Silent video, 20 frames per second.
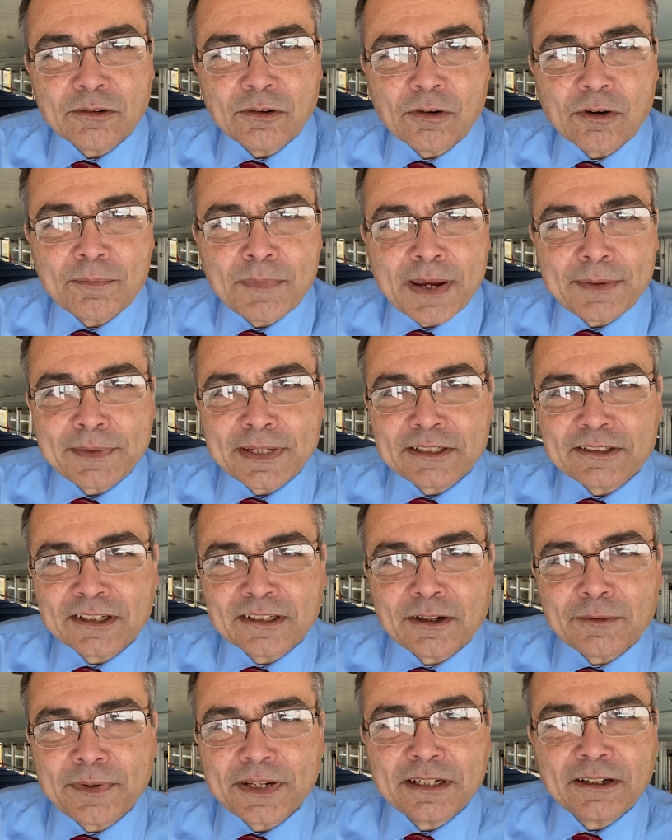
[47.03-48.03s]
Or maybe it's a
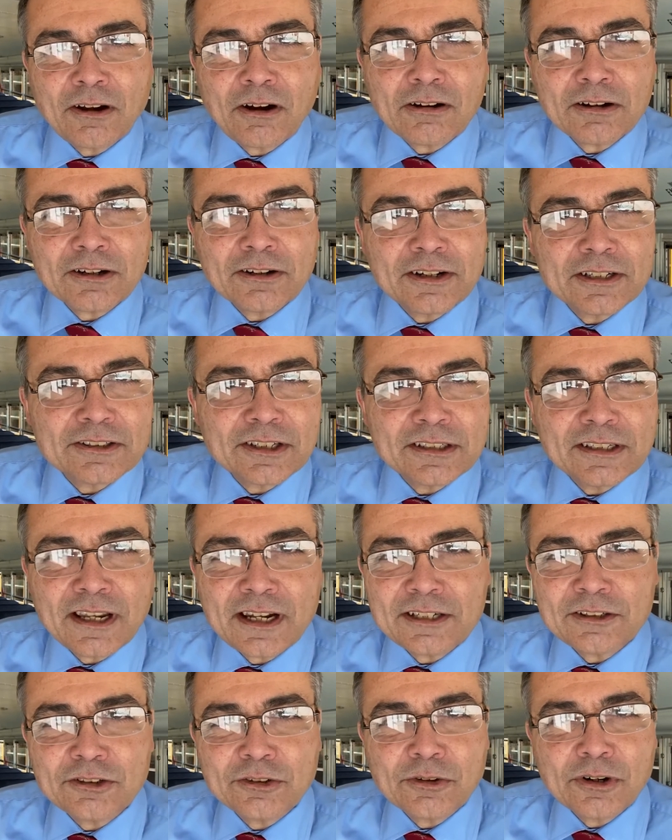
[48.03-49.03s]
little bit longer as a
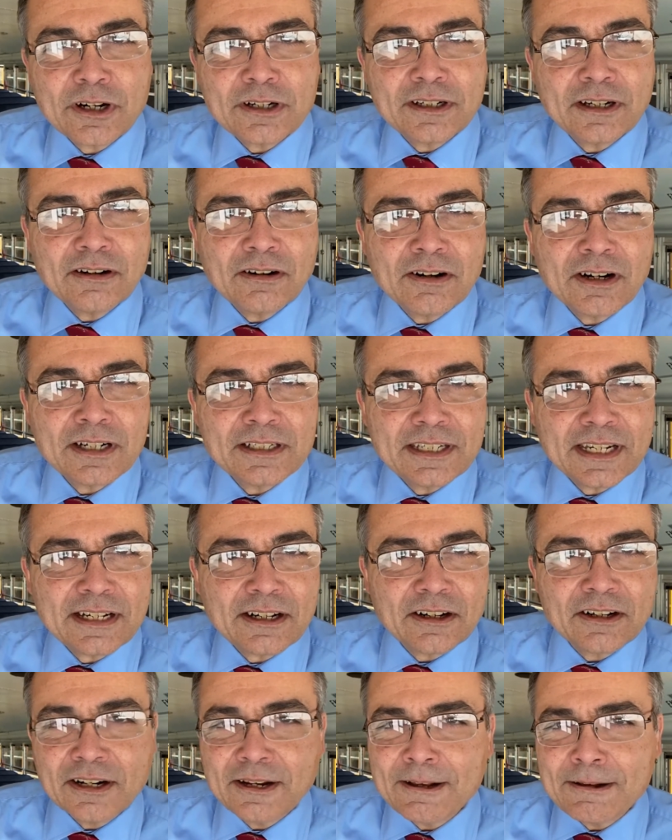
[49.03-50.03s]
lunch or a, or a
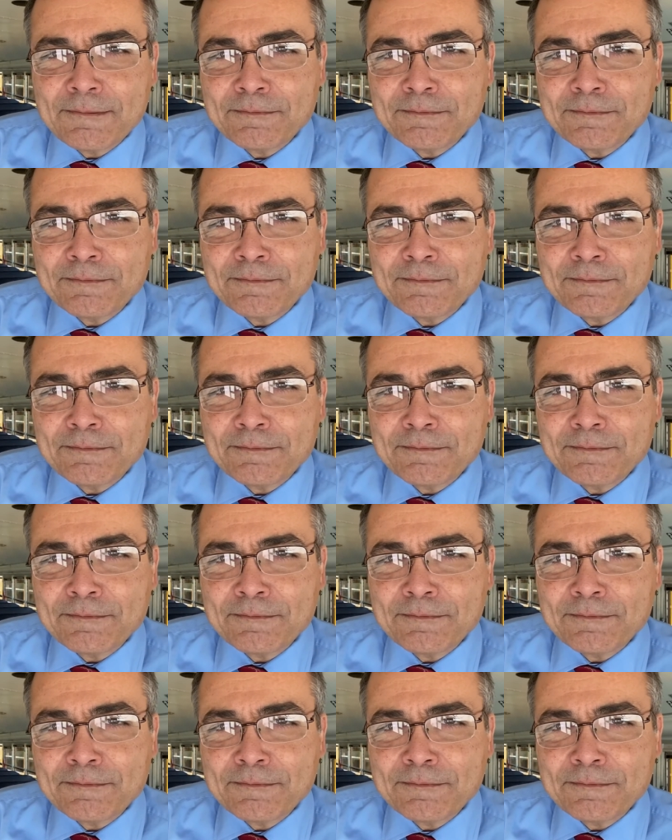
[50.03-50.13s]
dinner.